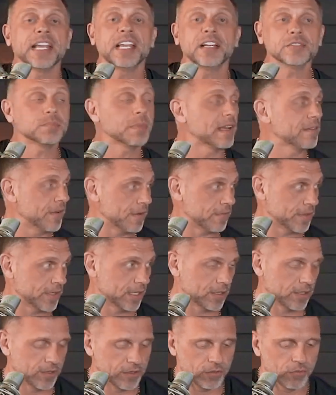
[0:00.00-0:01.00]
here's my favorite
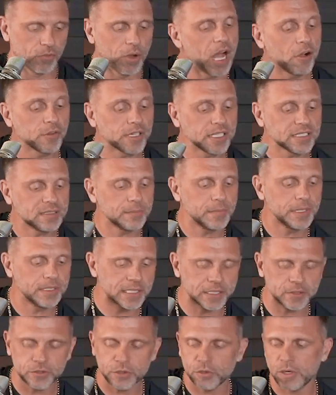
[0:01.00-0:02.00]
thing to do. I'll get somebody
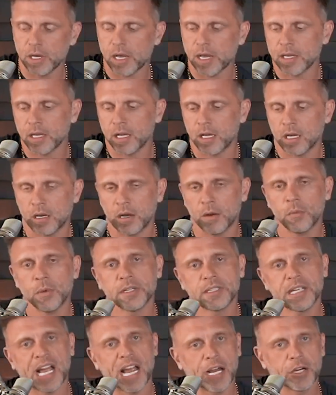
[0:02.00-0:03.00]
who's like, dude, I
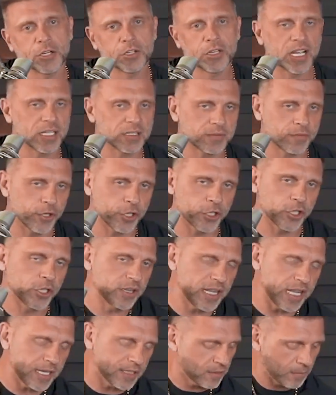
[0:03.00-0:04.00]
wanted to hire you guys. I've heard
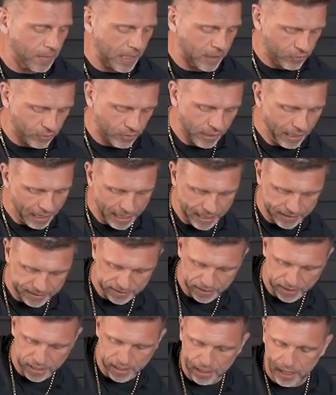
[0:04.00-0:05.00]
good things about you
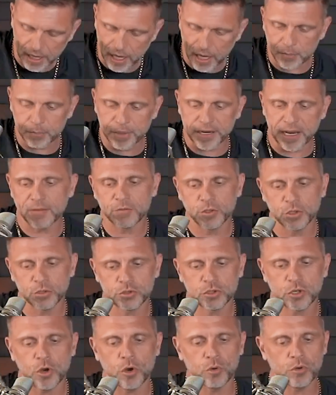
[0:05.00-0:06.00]
guys, but I've
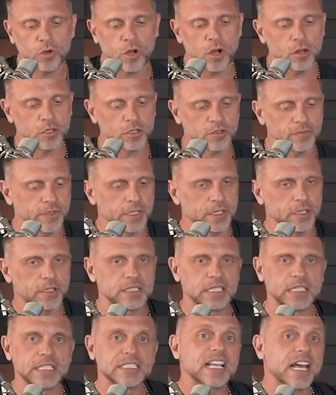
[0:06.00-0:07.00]
used cold callers for
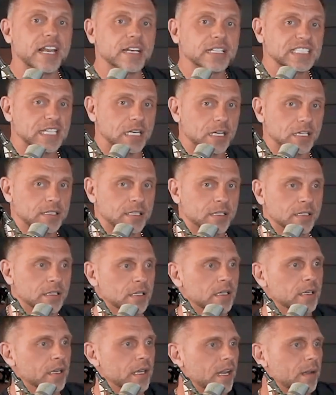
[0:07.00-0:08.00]
years and it's kind of sucked.
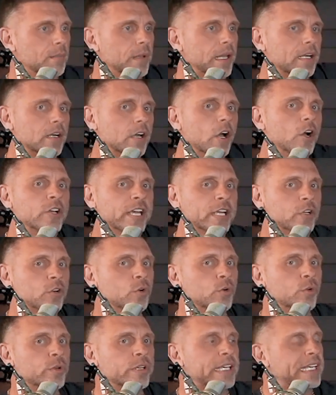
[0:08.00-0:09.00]
And I'm like, okay,
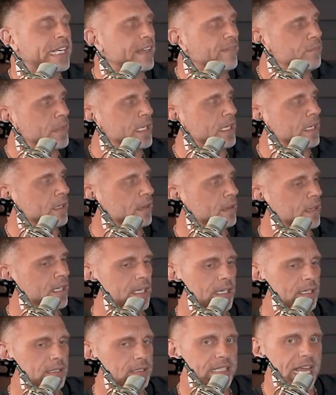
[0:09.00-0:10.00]
cool. Give me
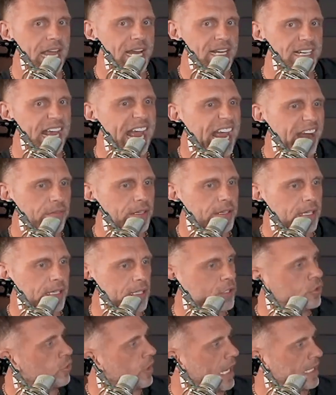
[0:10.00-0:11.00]
the exact,
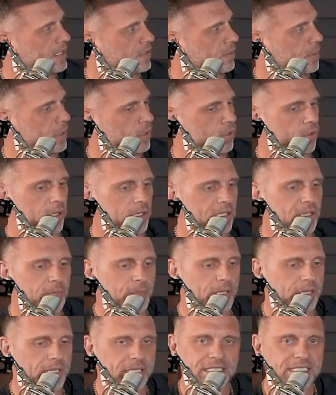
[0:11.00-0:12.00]
everything that you guys have been doing.
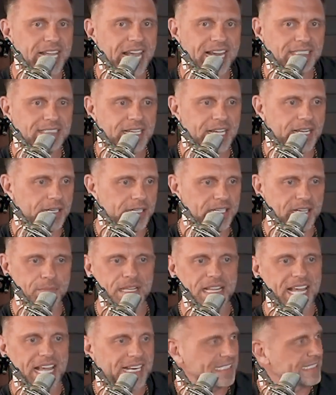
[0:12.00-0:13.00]
Give me the exact data. Give
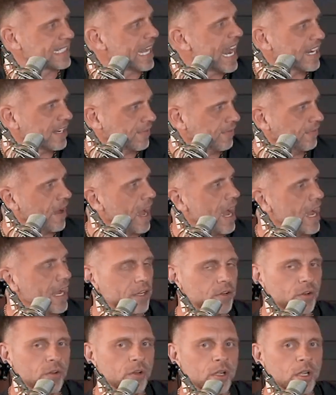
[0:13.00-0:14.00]
me that exact
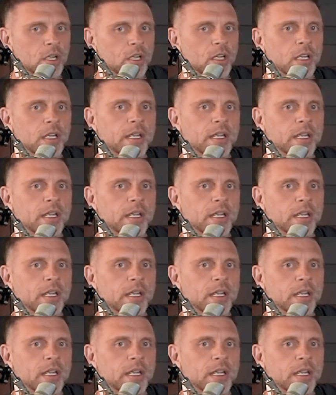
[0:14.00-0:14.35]
file.